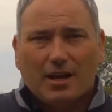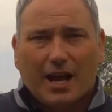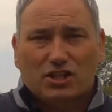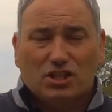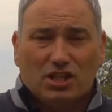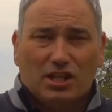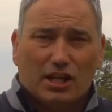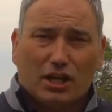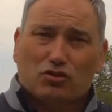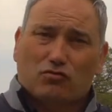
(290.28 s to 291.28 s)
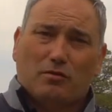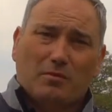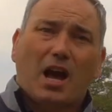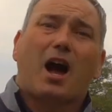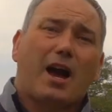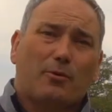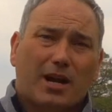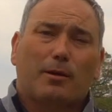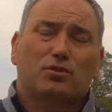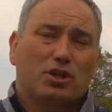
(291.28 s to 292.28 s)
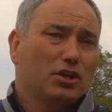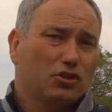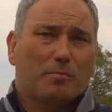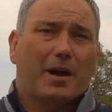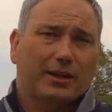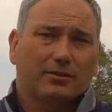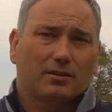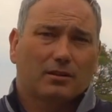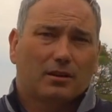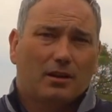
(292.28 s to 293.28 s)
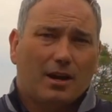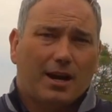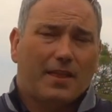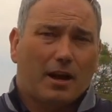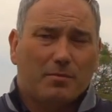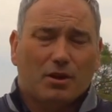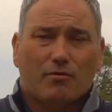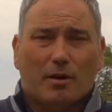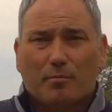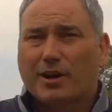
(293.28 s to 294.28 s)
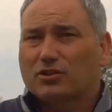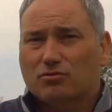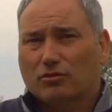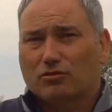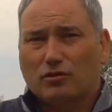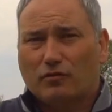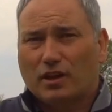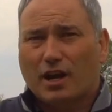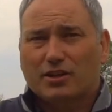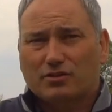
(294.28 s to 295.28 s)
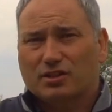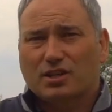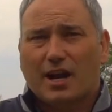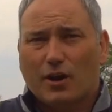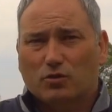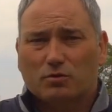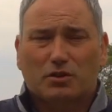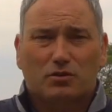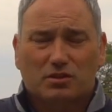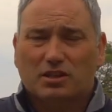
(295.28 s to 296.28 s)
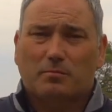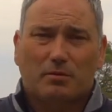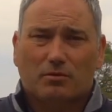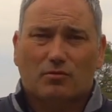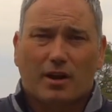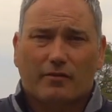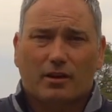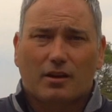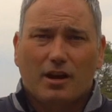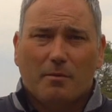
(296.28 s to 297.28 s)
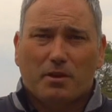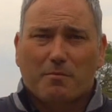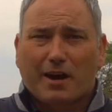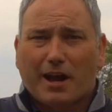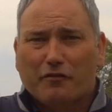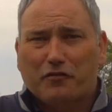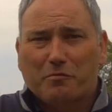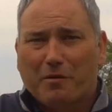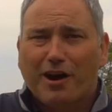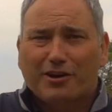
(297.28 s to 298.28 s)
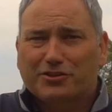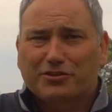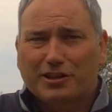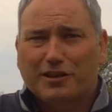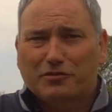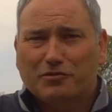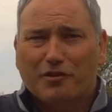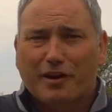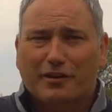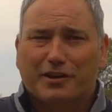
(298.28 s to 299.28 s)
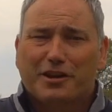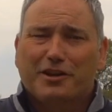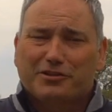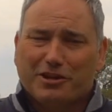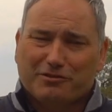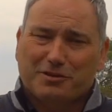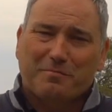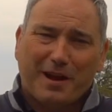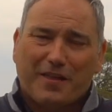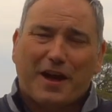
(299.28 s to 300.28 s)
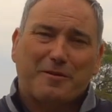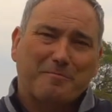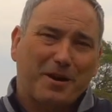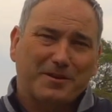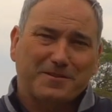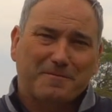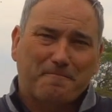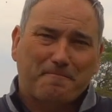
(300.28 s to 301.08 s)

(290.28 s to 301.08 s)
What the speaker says: Actually, teeing it extremely high would help change your pattern. And that would be a great practice drill to do for the guys who sky or swing too steeply with the driver. but you might have a few marks on your lovely driver. So just bear that in mind.